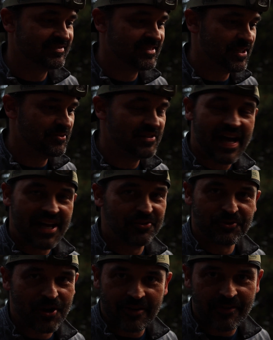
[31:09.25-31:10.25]
So I
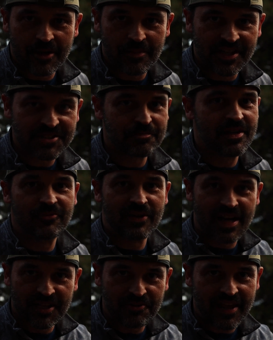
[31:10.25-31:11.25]
don't drink very much, but when
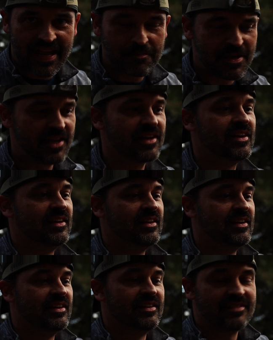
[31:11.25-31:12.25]
I go camping,
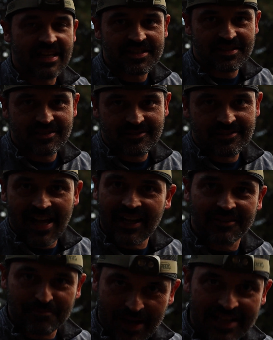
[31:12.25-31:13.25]
that's like
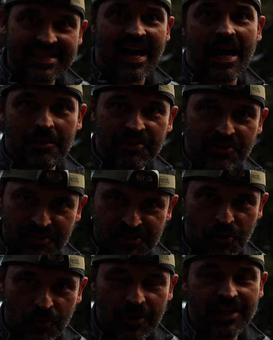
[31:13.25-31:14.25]
my time to
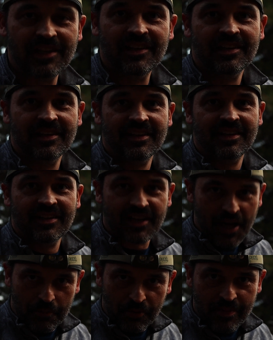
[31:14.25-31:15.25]
enjoy a
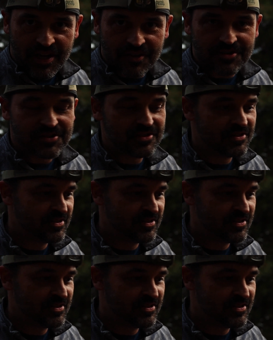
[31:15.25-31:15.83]
couple beers.